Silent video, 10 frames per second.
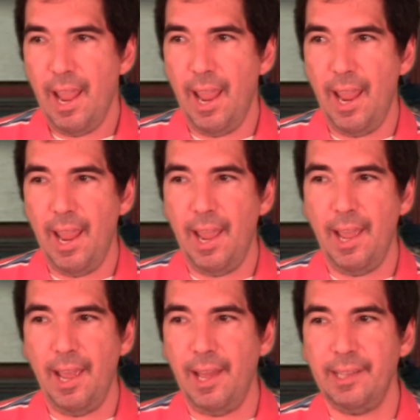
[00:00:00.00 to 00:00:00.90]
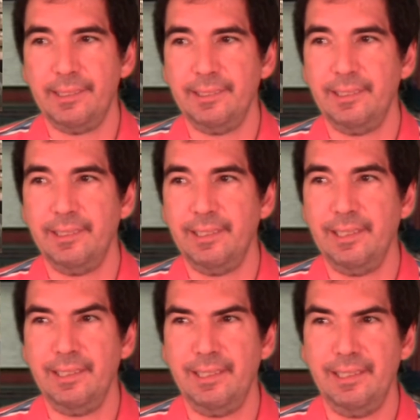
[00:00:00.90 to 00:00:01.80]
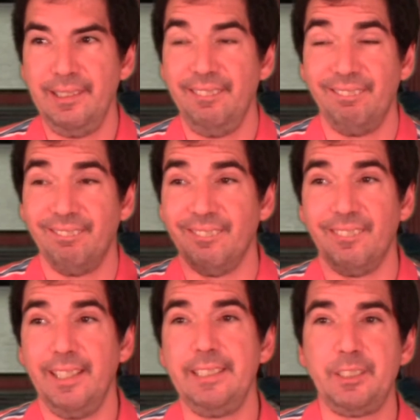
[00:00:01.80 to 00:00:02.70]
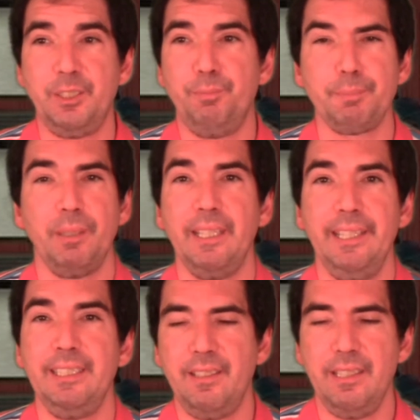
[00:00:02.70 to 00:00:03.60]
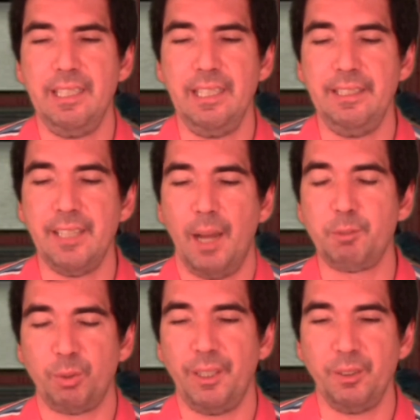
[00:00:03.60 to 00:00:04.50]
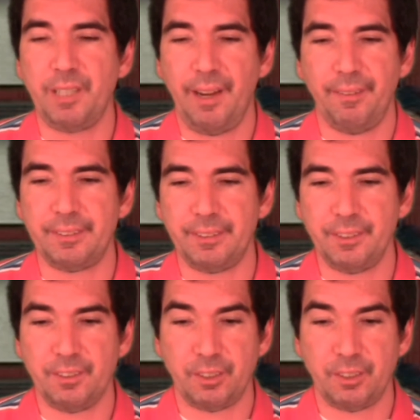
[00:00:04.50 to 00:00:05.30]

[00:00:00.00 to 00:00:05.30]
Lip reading: and he likes playing the Dom Toretto character,